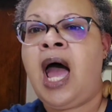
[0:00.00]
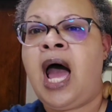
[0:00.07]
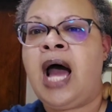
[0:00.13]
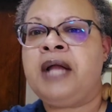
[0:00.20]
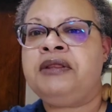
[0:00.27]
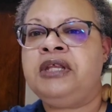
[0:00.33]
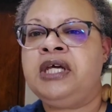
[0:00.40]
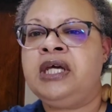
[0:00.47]

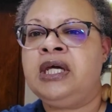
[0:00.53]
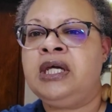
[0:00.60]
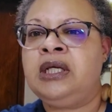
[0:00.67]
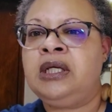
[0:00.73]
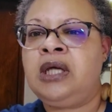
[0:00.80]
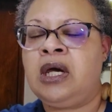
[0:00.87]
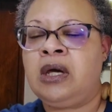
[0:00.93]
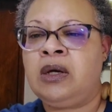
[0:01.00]
I
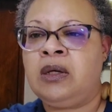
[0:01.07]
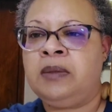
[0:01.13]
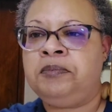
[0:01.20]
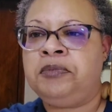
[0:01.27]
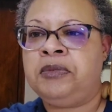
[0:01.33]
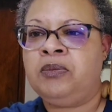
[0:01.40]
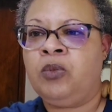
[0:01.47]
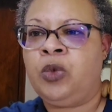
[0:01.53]
then,
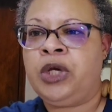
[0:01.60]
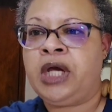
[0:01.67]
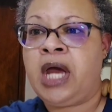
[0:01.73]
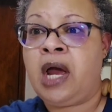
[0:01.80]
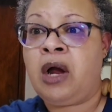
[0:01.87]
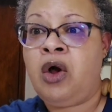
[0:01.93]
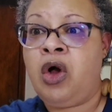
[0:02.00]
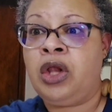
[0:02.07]
um, when it
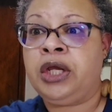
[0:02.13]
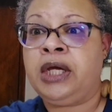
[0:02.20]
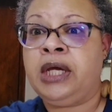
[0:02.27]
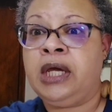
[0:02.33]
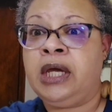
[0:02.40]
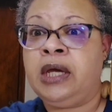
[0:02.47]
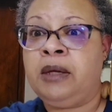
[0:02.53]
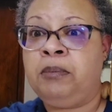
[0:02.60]
got called
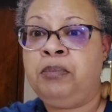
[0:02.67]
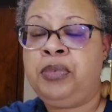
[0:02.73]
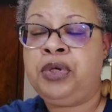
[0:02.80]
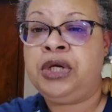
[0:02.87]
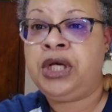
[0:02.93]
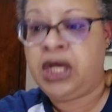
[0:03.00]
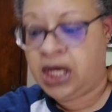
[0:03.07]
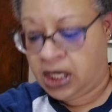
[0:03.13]
again,
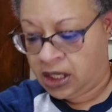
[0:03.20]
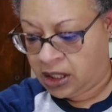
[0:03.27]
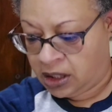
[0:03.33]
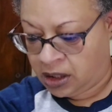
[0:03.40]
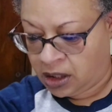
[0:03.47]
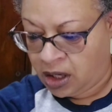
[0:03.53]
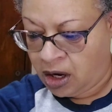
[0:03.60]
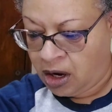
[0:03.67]
put
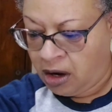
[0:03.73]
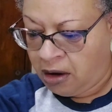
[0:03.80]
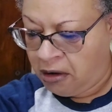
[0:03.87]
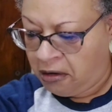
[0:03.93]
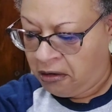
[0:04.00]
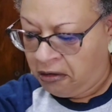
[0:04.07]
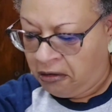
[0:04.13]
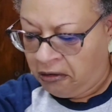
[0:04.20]
in
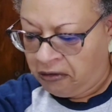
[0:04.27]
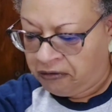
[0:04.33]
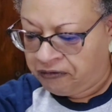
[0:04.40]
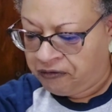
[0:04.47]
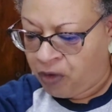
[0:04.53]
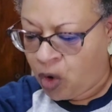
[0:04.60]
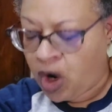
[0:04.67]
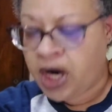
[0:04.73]

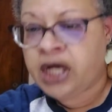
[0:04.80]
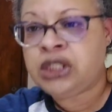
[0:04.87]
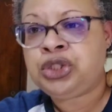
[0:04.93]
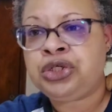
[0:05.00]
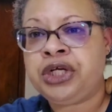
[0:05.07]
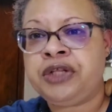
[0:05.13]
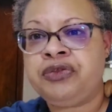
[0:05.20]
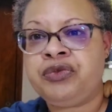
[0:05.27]

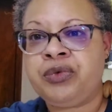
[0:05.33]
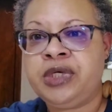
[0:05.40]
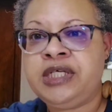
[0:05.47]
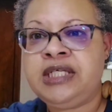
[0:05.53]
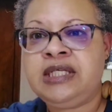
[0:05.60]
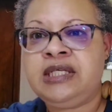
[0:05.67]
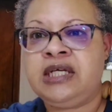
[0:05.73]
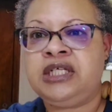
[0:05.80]
403
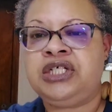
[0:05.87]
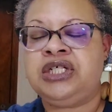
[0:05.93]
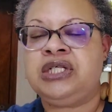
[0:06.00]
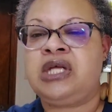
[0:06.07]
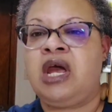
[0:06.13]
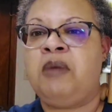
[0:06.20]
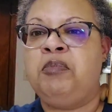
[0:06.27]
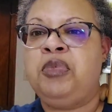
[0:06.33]

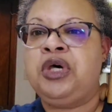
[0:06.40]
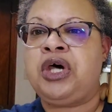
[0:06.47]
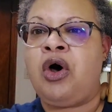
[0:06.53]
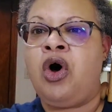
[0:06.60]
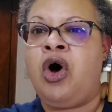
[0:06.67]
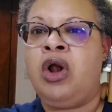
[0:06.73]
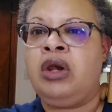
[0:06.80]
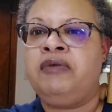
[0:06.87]
stitches and put
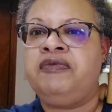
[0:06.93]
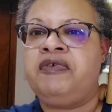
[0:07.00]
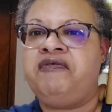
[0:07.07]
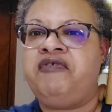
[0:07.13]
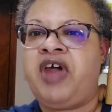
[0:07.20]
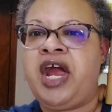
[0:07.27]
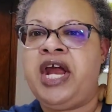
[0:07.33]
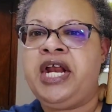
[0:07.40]
all of the
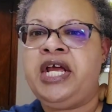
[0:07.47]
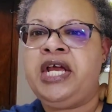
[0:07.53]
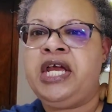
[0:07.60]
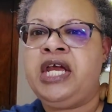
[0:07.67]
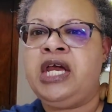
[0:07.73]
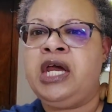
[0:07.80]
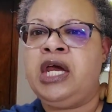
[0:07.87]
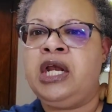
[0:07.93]
veining
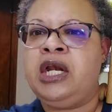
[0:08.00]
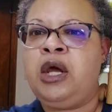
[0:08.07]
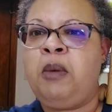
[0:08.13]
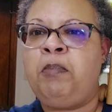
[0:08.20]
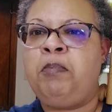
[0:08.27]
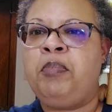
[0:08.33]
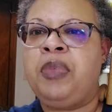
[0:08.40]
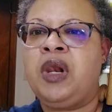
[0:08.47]

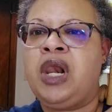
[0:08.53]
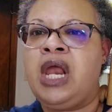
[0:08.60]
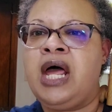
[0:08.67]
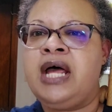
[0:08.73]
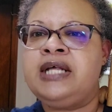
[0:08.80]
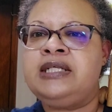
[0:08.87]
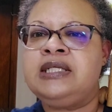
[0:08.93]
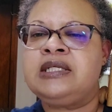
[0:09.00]
in,
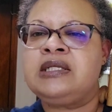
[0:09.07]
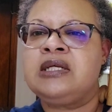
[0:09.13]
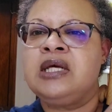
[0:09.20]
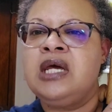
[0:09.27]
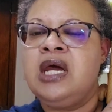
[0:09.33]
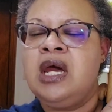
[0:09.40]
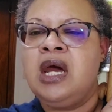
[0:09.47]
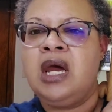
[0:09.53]
plus
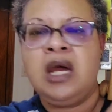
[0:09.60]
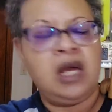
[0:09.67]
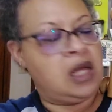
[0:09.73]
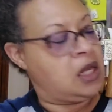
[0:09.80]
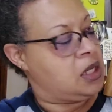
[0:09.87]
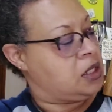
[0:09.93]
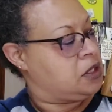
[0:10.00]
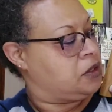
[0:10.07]

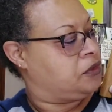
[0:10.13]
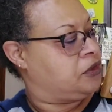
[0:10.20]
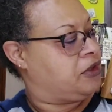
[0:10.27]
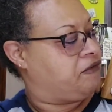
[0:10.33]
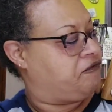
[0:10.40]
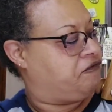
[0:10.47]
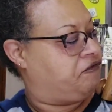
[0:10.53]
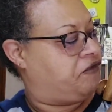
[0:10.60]

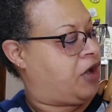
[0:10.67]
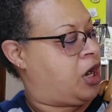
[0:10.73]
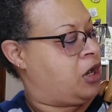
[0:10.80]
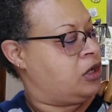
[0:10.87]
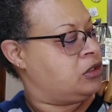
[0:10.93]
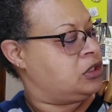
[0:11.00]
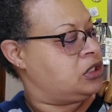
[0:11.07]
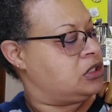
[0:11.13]
the
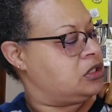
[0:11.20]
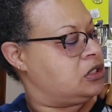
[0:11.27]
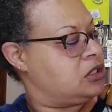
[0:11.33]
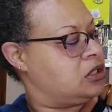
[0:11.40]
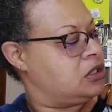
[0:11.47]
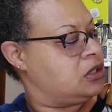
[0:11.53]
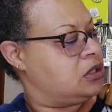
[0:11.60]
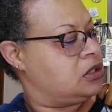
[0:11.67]
first,
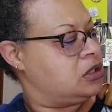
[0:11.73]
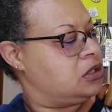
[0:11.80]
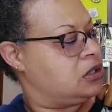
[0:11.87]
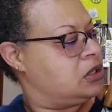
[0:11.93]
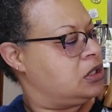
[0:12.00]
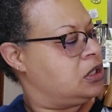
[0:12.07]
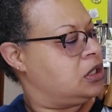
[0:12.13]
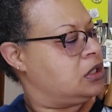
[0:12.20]

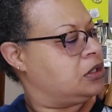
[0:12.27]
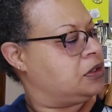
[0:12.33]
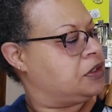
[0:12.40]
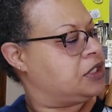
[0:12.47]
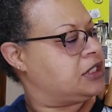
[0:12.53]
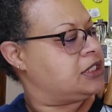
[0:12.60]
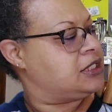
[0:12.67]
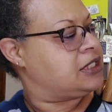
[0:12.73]

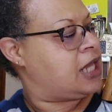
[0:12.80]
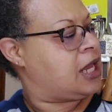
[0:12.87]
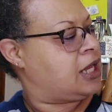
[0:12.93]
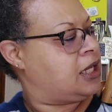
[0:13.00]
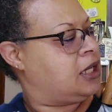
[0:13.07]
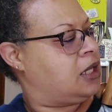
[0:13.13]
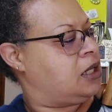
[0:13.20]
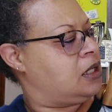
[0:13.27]
the
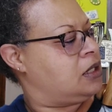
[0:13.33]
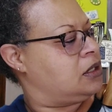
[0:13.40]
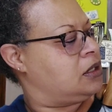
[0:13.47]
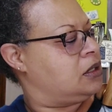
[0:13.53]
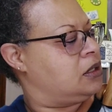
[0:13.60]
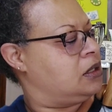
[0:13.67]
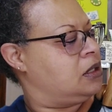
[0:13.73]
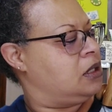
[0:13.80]
second,
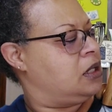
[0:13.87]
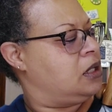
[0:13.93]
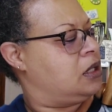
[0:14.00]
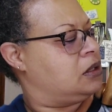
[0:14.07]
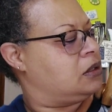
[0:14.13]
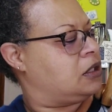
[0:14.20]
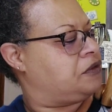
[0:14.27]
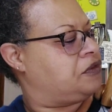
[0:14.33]

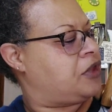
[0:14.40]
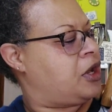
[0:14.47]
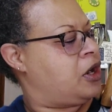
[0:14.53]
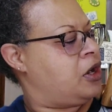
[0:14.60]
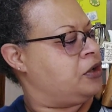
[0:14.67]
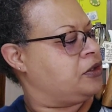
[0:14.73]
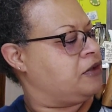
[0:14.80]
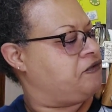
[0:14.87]
the
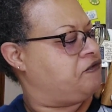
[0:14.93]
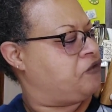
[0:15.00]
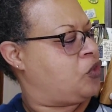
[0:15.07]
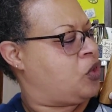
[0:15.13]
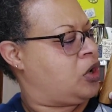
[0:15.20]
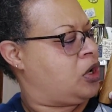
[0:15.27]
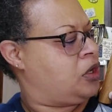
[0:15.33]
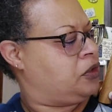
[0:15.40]
third, the
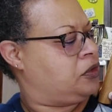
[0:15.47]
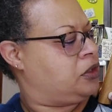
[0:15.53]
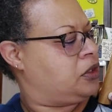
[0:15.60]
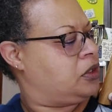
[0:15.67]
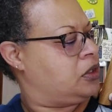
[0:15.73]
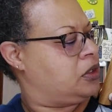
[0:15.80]
fourth,